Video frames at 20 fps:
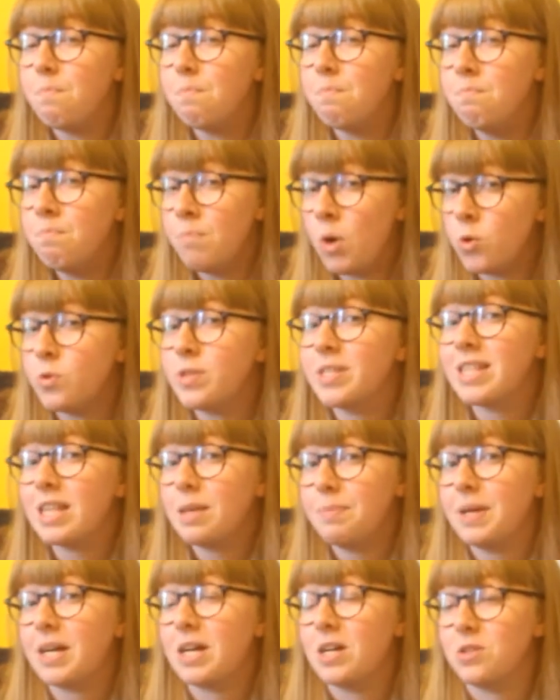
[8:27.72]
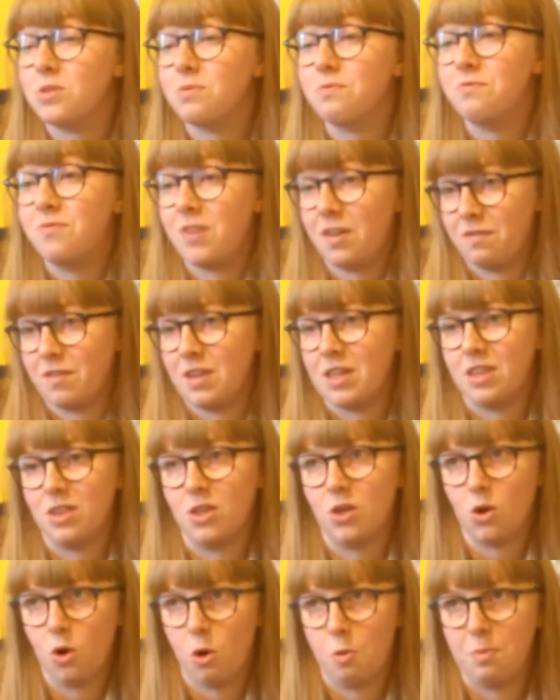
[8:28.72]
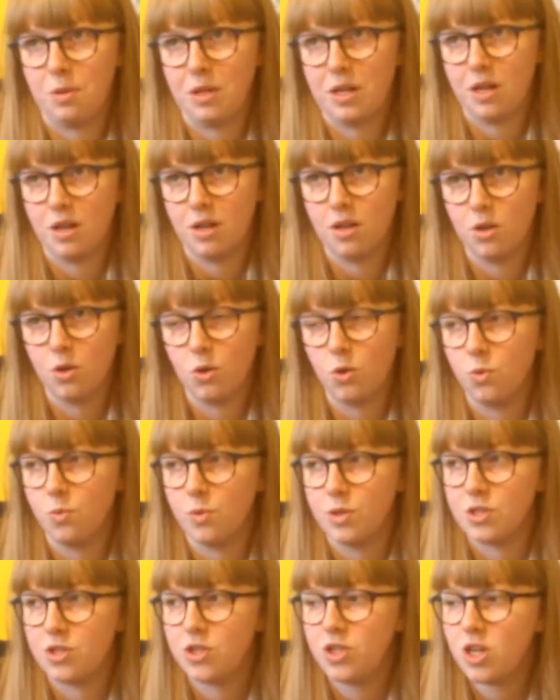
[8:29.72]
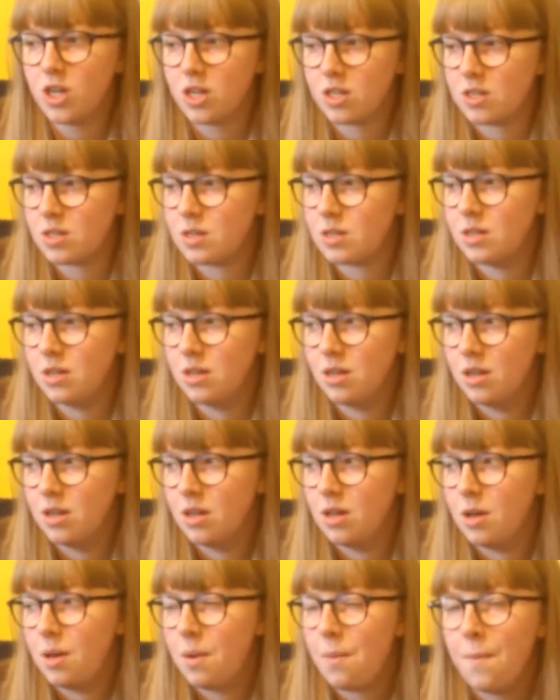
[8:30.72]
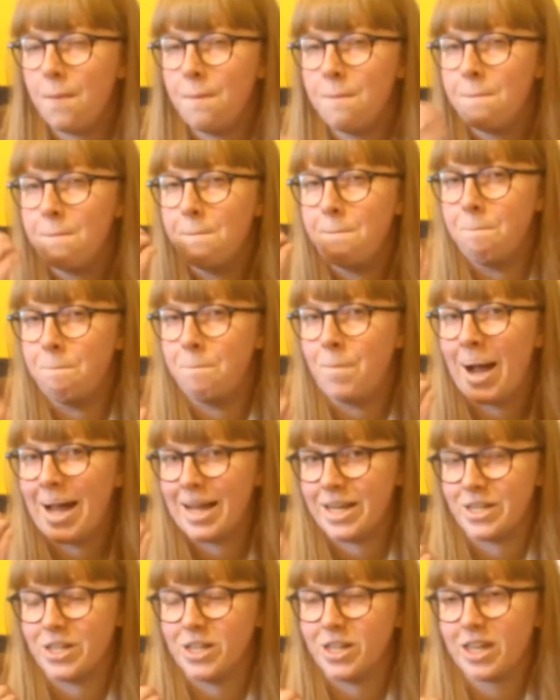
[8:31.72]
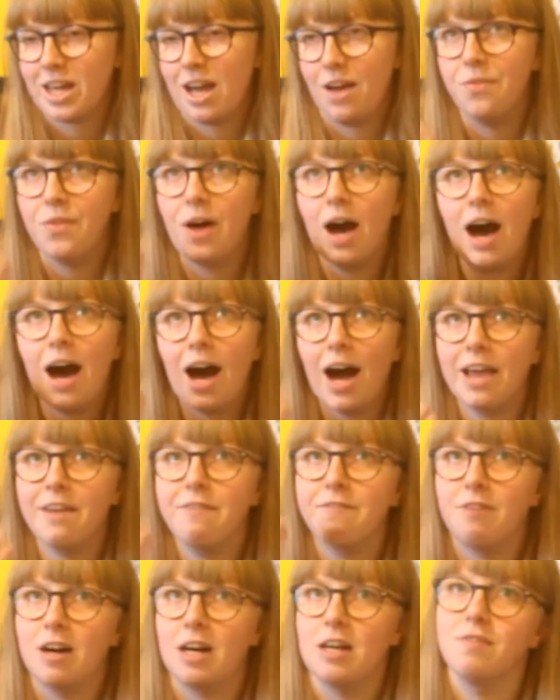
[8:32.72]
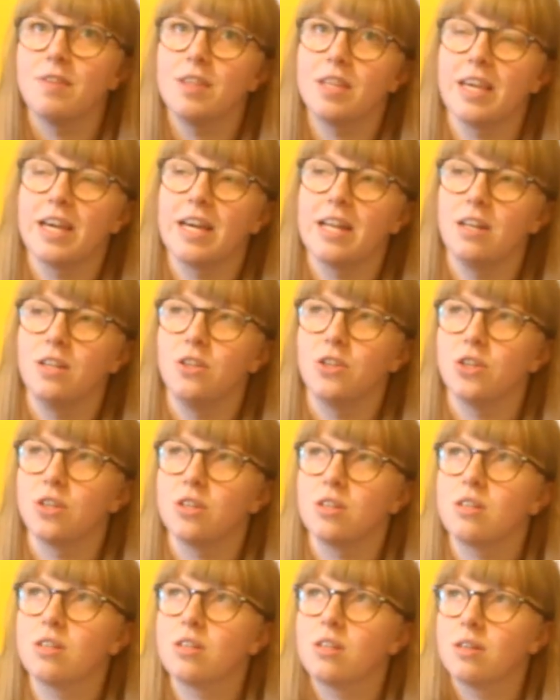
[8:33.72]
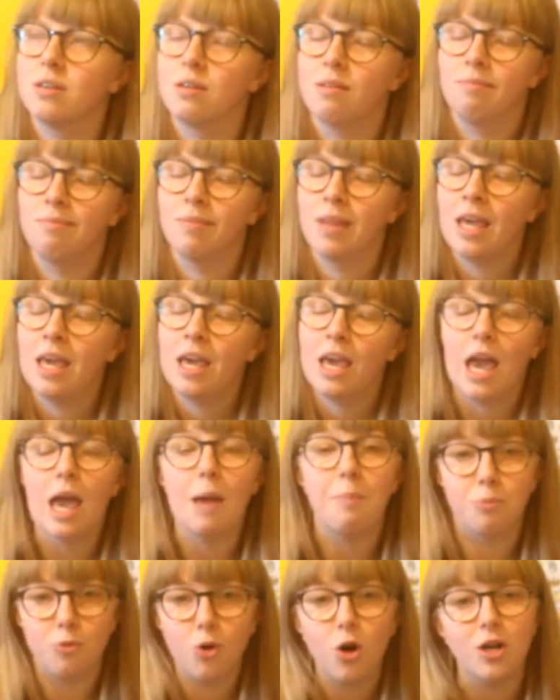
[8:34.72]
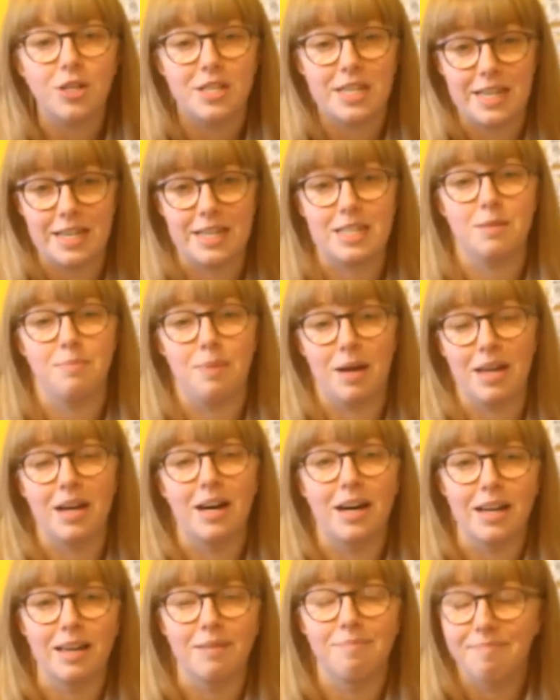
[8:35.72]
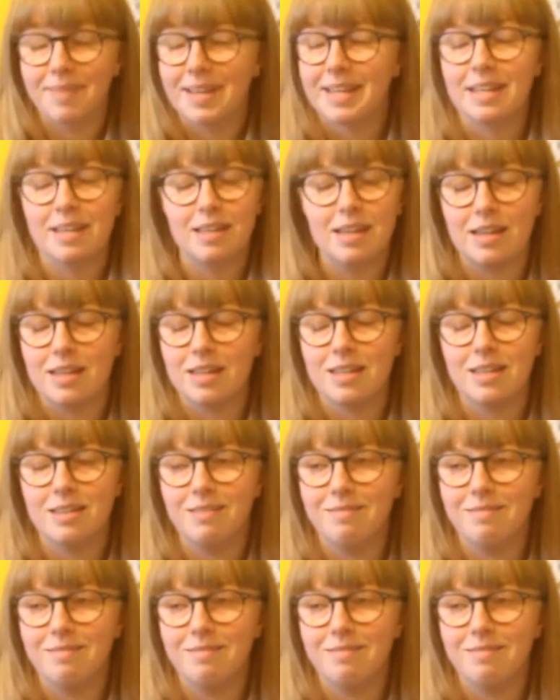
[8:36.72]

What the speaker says: mostly because of Vivian the Goblin, who was just magic, and the high five at the end it brought a tear to my eye. It